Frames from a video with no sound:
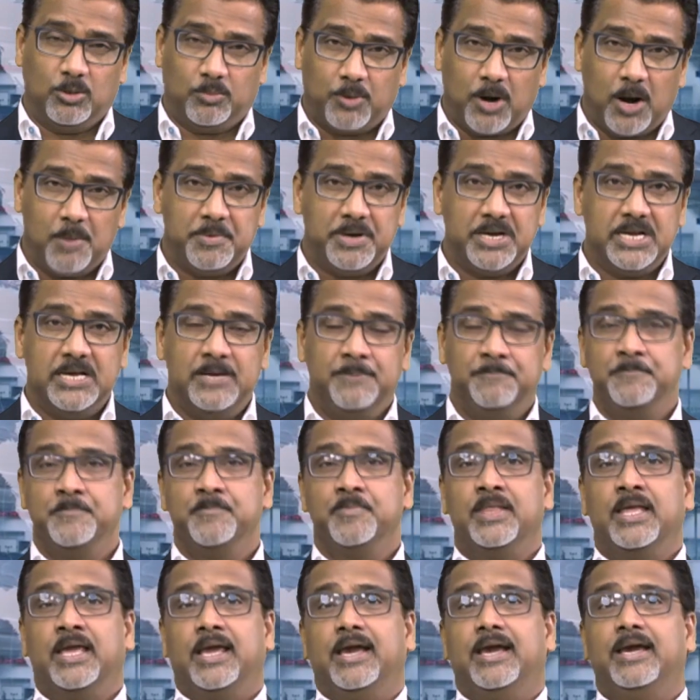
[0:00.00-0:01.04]
property,
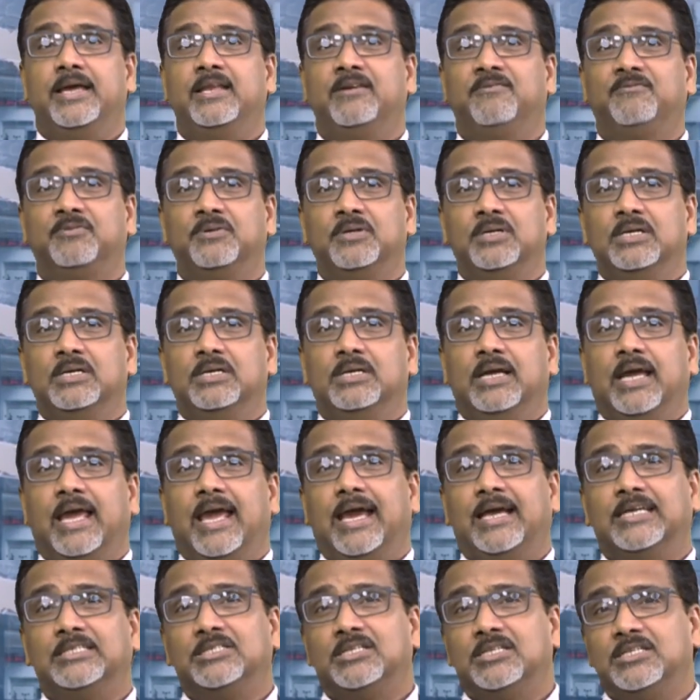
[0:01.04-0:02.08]
and if
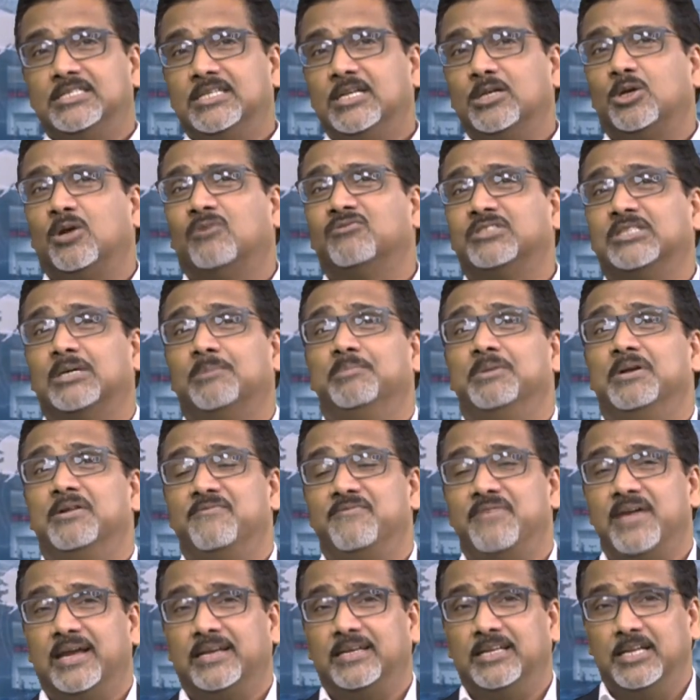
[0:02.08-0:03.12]
as a result of some
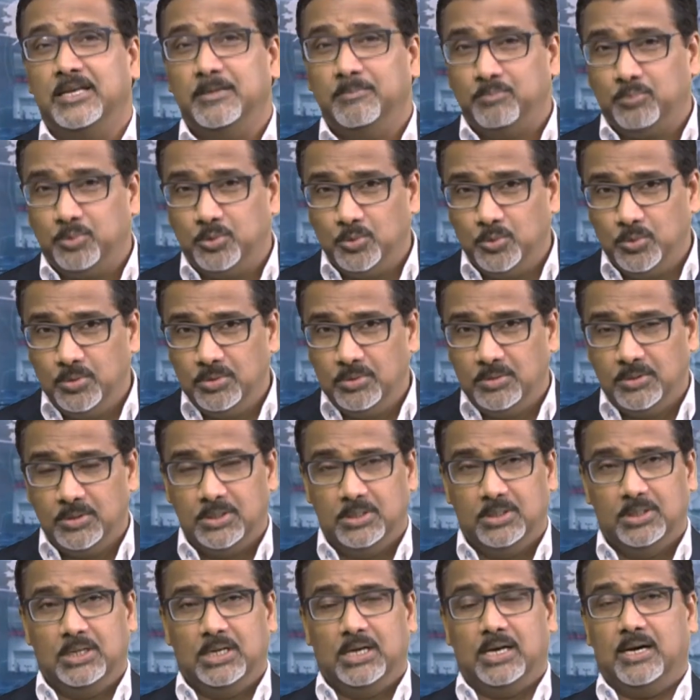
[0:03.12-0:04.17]
defect in pool,
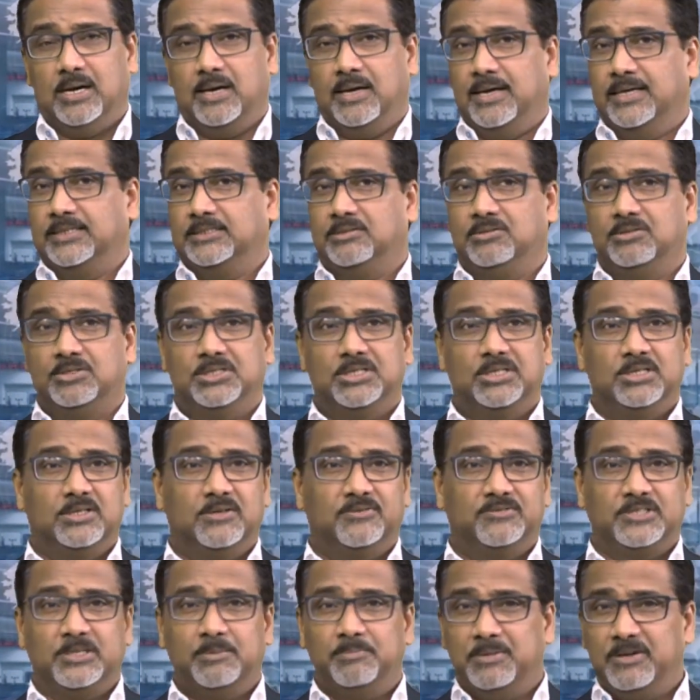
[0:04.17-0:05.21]
as a result
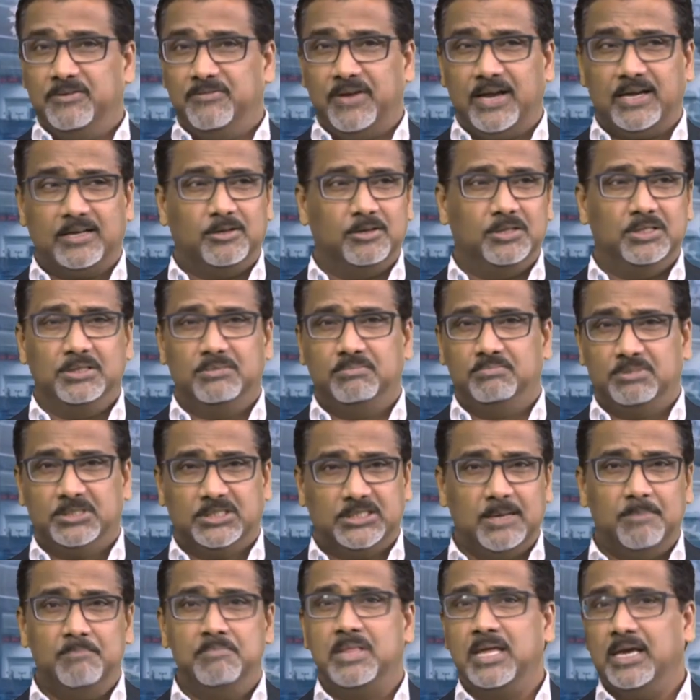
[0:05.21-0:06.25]
of some defect in
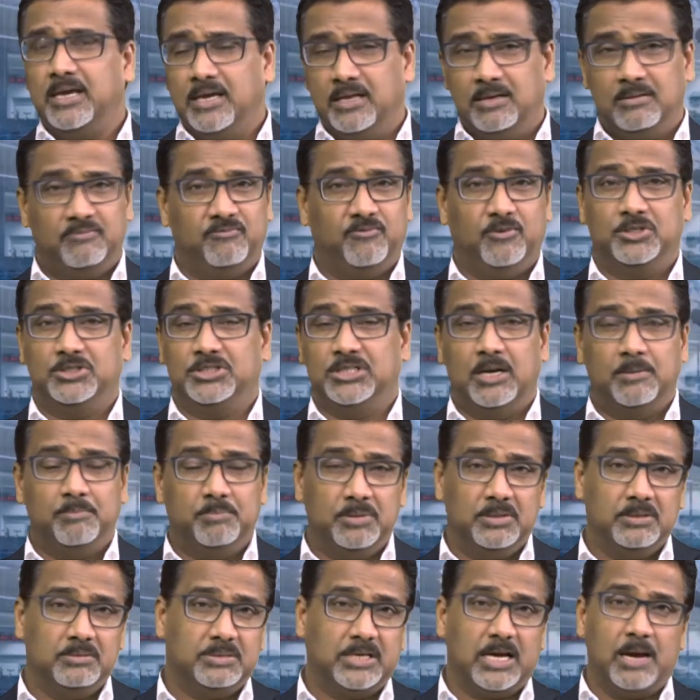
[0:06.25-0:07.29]
something in, for
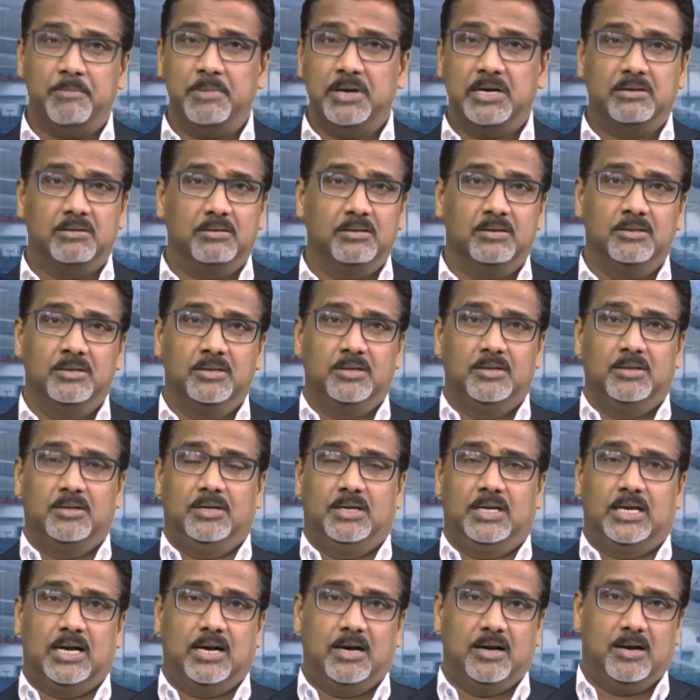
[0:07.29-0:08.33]
example, chemical,
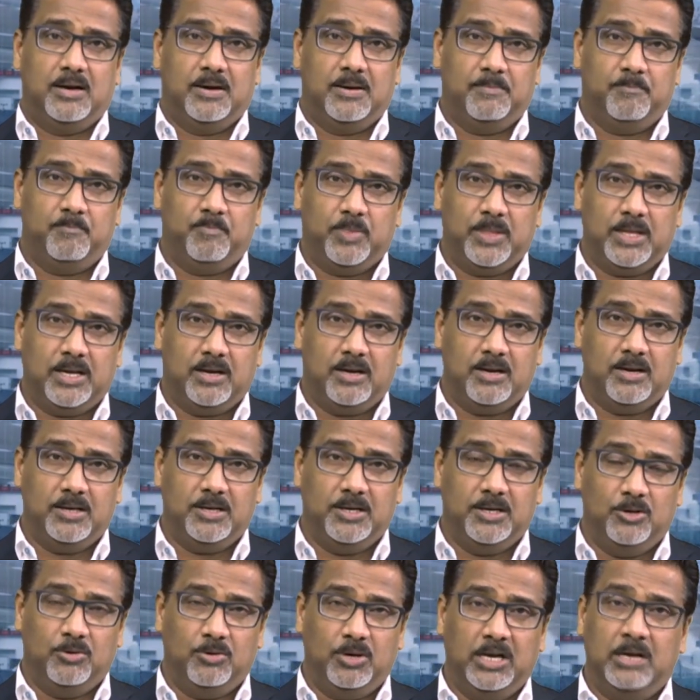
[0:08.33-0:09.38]

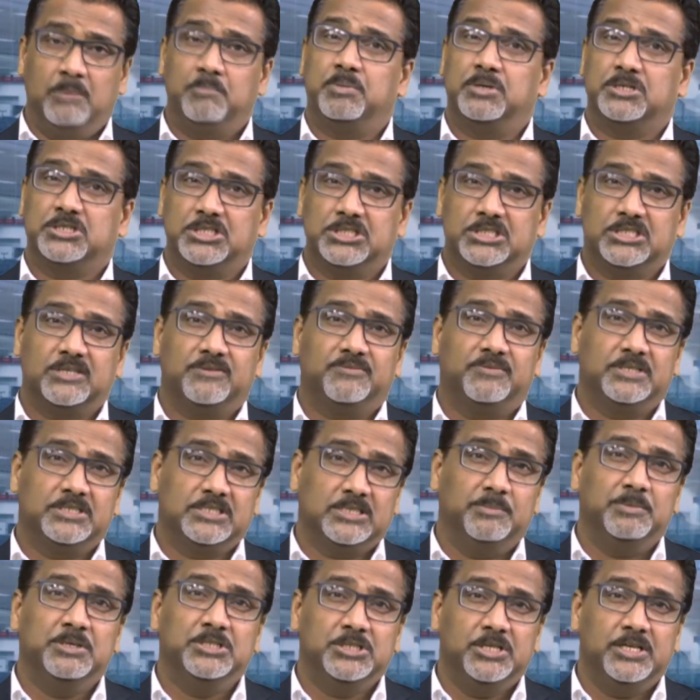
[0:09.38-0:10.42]
and person suffered
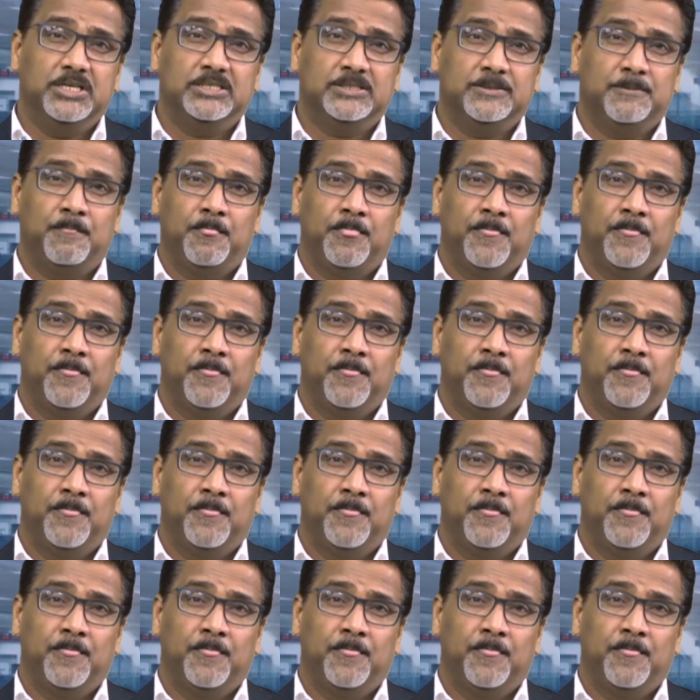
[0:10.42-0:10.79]
some injuries,